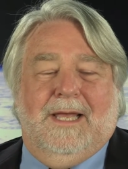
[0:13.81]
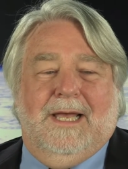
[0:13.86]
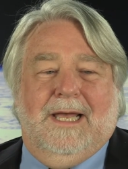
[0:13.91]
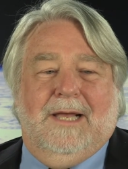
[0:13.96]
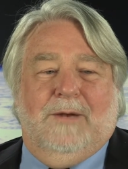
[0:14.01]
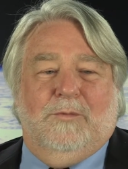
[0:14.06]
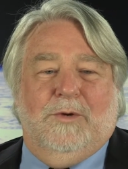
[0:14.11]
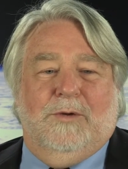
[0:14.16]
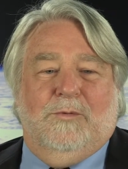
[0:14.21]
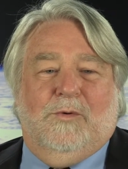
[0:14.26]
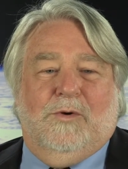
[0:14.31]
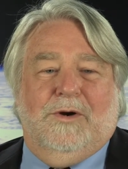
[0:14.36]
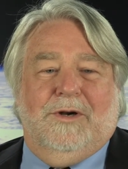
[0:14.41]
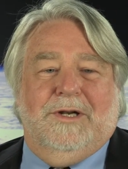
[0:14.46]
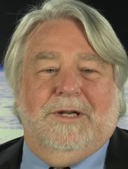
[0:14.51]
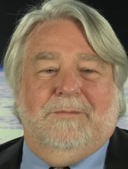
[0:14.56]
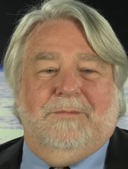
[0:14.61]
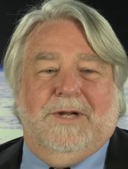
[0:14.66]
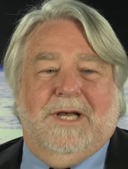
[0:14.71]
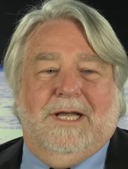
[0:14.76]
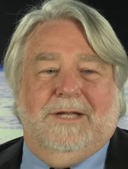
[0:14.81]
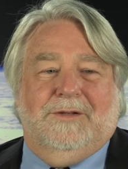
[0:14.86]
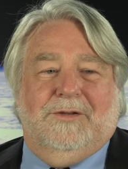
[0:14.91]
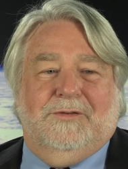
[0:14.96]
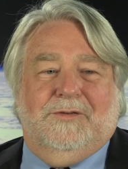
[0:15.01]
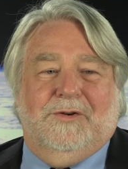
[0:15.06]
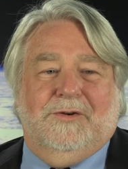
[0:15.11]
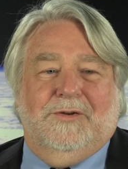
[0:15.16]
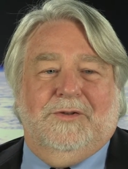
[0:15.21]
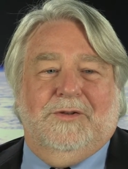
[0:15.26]
And we warned him not
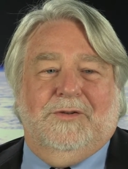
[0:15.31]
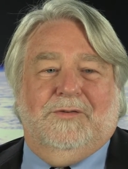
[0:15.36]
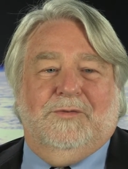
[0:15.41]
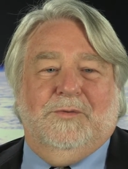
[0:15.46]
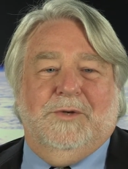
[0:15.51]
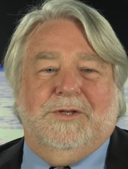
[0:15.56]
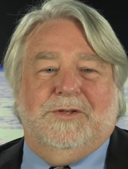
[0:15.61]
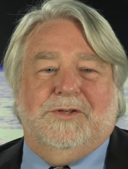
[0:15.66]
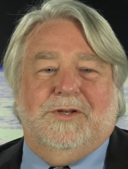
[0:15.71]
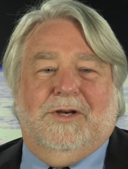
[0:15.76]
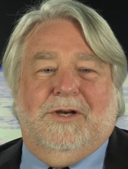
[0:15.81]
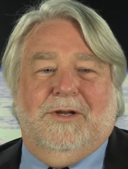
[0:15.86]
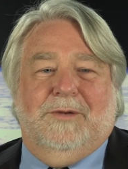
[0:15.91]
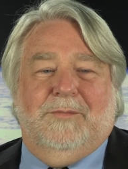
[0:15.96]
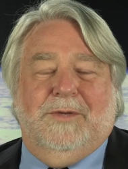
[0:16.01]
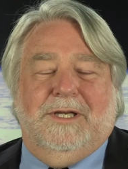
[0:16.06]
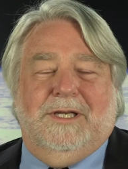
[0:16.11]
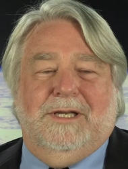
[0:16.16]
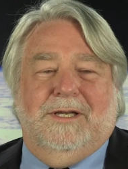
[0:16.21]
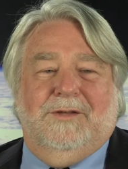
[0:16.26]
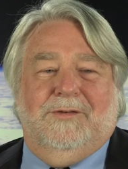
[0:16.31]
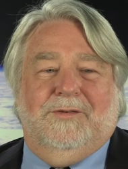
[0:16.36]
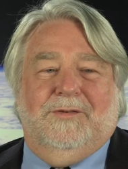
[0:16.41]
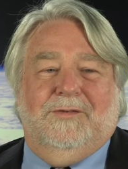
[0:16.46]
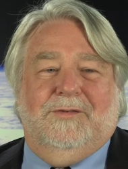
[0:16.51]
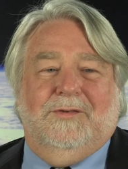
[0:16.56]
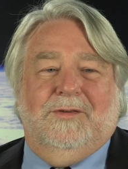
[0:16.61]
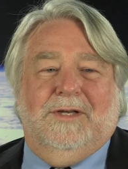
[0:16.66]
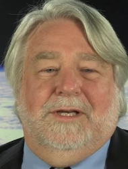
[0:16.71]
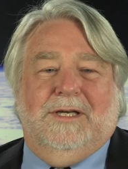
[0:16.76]
to turn the switch on
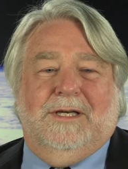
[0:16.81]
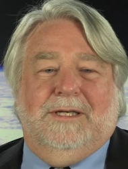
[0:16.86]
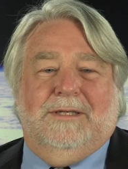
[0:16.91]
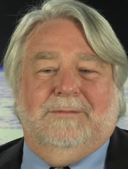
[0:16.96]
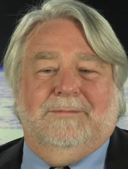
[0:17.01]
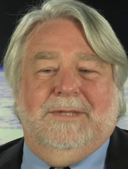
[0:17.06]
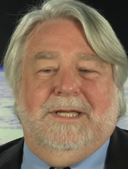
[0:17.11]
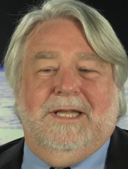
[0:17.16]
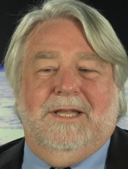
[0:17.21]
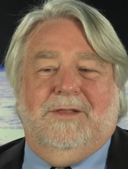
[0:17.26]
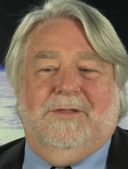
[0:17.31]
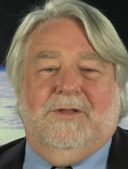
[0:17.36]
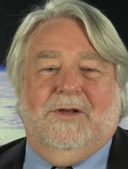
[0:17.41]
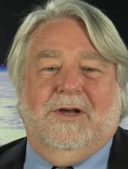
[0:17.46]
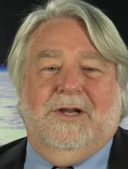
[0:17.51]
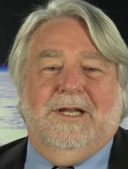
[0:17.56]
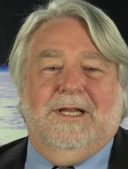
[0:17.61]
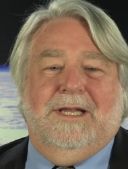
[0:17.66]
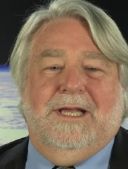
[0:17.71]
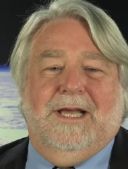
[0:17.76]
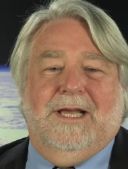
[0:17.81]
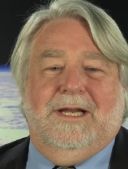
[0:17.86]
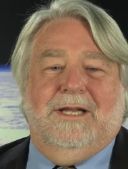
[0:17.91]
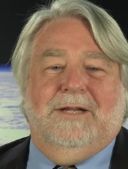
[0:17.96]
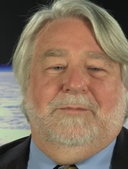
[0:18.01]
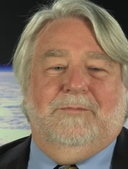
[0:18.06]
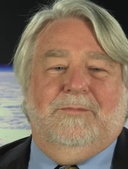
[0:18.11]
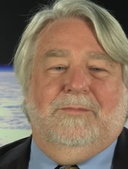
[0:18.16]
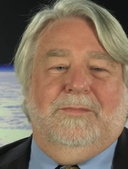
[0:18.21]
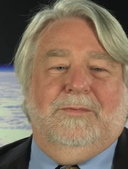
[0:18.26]
because uh, he thought he had
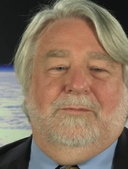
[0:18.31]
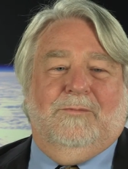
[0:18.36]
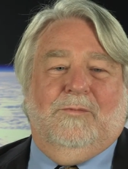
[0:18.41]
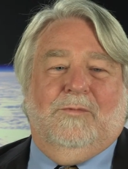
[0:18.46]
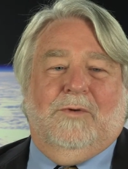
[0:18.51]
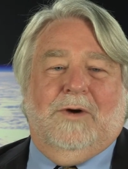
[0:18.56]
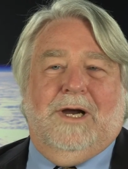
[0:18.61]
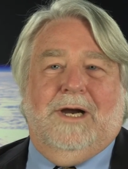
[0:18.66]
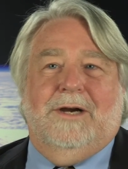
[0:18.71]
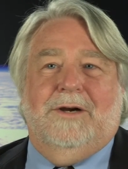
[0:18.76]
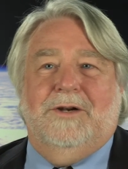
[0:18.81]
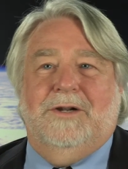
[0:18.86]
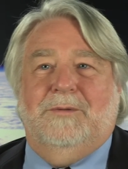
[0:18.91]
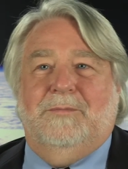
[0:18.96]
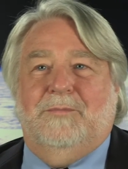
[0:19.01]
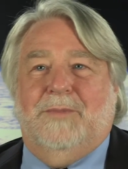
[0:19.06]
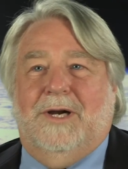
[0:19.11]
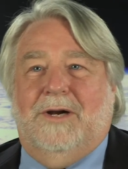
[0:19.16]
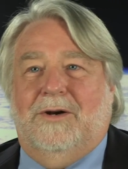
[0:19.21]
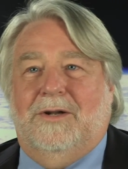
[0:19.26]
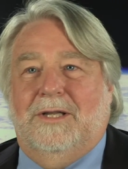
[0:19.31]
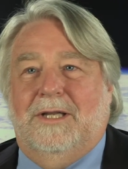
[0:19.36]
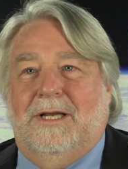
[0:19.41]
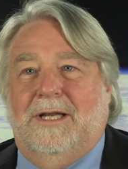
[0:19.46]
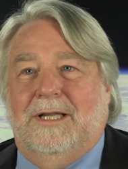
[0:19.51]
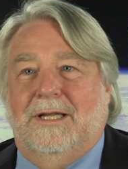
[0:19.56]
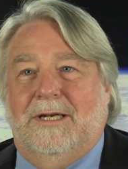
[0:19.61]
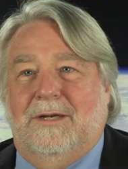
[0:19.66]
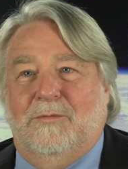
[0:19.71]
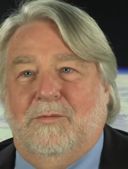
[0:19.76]
it wired in
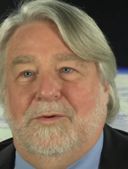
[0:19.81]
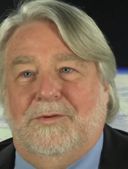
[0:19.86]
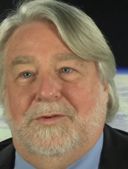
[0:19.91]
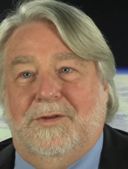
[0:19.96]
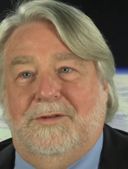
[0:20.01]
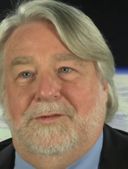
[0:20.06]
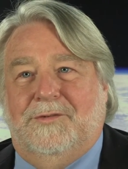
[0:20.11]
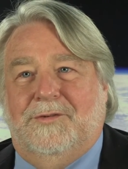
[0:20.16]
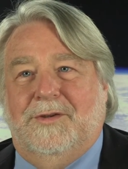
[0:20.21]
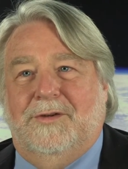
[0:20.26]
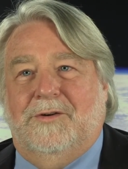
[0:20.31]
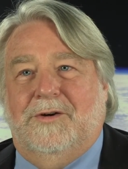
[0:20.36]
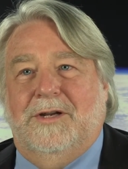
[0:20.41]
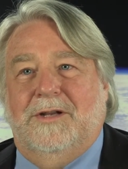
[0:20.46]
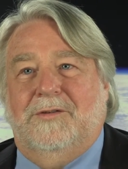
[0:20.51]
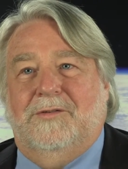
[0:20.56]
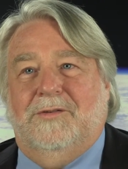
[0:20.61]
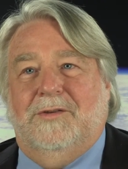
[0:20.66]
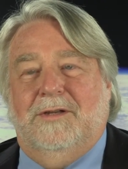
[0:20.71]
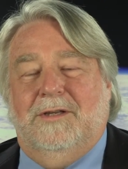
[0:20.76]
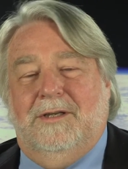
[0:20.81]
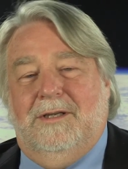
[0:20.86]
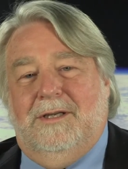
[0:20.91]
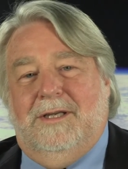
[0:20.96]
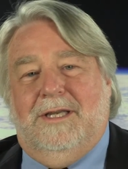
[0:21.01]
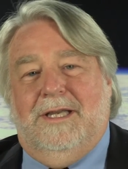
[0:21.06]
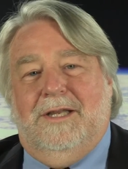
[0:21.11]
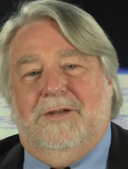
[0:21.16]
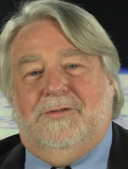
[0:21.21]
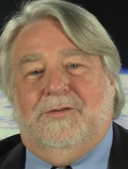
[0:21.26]
parallel and it was in series.
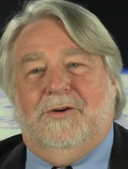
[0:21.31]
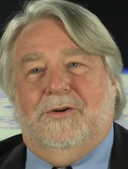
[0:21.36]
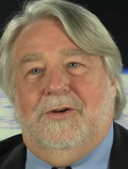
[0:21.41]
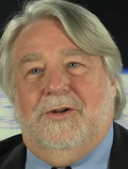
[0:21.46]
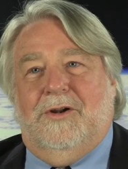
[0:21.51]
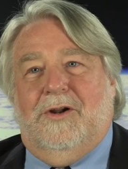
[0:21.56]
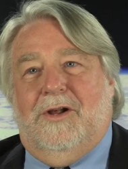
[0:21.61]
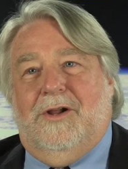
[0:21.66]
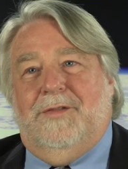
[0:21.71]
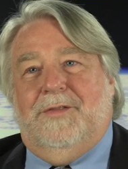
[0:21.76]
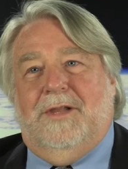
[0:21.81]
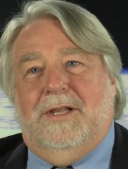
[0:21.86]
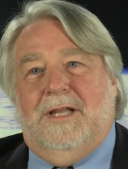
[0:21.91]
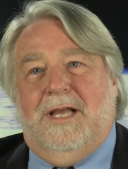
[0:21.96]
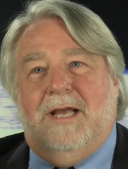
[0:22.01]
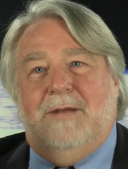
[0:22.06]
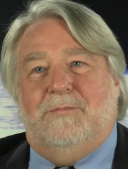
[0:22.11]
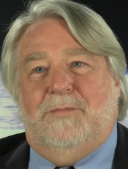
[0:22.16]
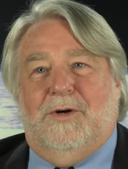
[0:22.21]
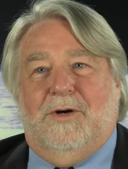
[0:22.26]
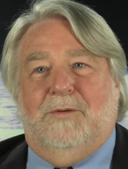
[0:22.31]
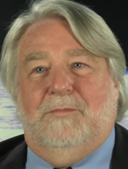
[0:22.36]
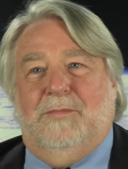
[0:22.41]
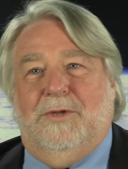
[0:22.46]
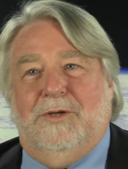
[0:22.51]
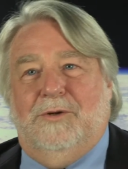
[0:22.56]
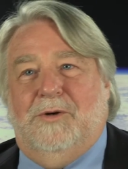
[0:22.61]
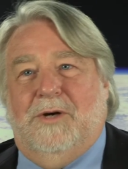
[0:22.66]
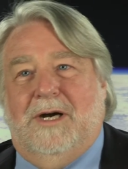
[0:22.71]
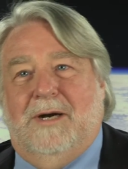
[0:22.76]
He turned it on and the light bulb
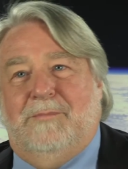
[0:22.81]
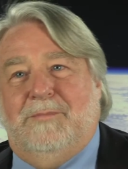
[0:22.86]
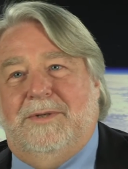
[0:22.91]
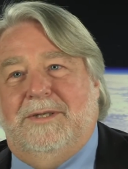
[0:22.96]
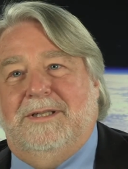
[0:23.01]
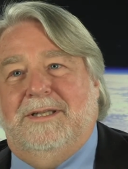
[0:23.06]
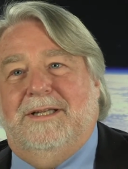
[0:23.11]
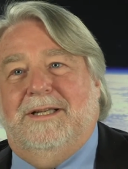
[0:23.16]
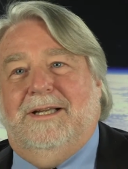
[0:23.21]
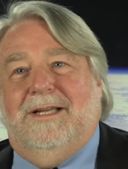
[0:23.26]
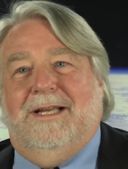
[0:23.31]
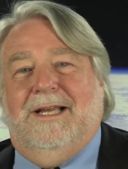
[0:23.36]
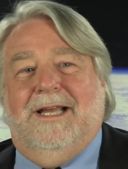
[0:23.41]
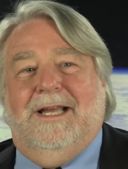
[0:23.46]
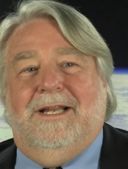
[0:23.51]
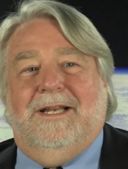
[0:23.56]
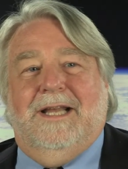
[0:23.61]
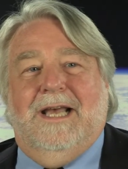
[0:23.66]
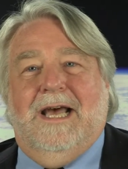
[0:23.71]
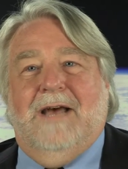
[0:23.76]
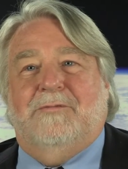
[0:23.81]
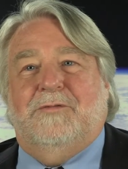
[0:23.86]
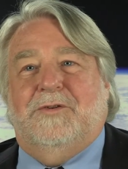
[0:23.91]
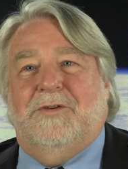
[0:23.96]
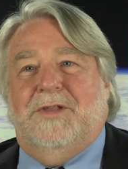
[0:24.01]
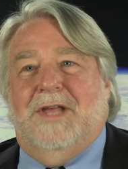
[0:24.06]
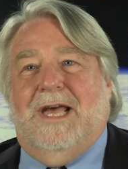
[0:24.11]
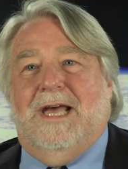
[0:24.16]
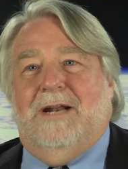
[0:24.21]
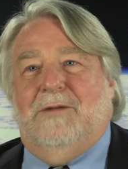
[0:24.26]
blew up. And
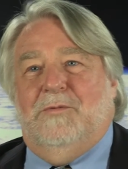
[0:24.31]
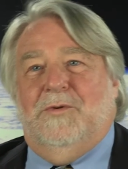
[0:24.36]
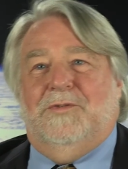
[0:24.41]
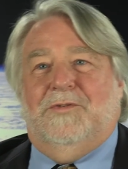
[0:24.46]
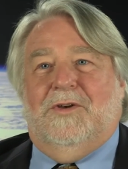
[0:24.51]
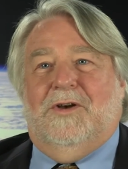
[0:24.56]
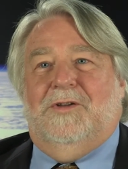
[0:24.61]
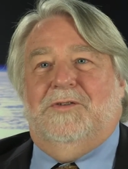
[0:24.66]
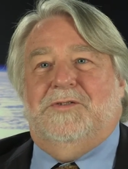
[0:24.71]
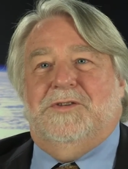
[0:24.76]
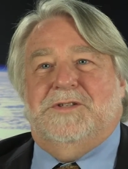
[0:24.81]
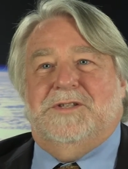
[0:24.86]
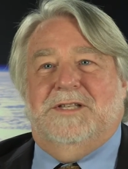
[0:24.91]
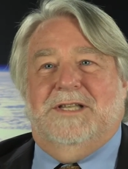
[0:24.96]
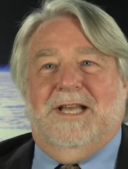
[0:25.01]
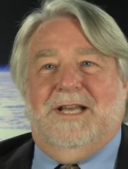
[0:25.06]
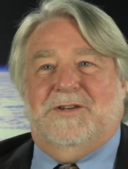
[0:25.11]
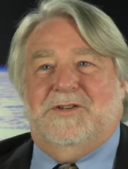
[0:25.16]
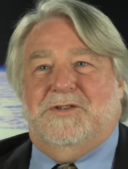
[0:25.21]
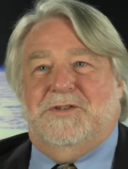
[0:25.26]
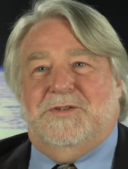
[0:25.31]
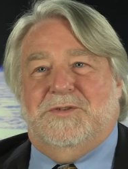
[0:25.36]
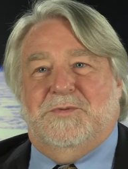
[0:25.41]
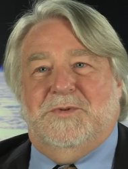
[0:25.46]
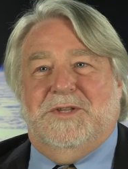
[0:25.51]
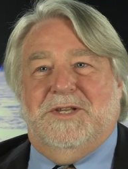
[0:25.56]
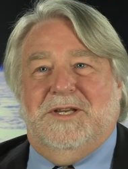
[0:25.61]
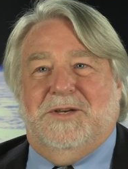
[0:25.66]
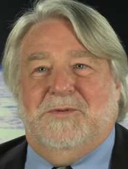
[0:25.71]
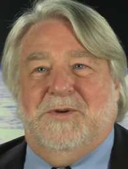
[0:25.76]
after that, it was all just lectures
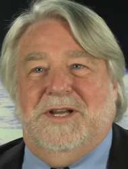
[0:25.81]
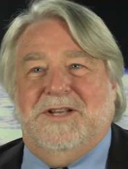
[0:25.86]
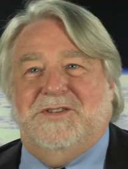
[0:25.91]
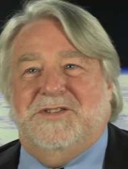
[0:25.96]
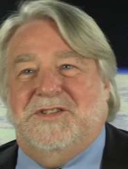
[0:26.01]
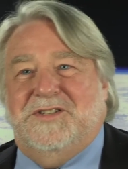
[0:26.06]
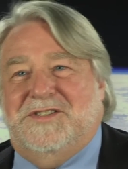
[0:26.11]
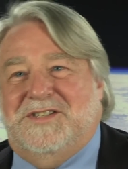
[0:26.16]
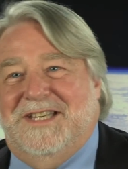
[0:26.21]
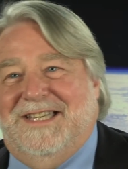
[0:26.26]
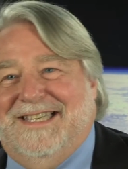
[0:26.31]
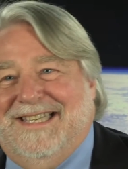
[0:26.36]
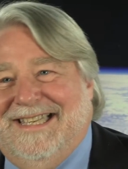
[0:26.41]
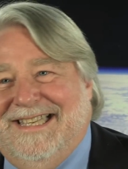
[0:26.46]
with equations.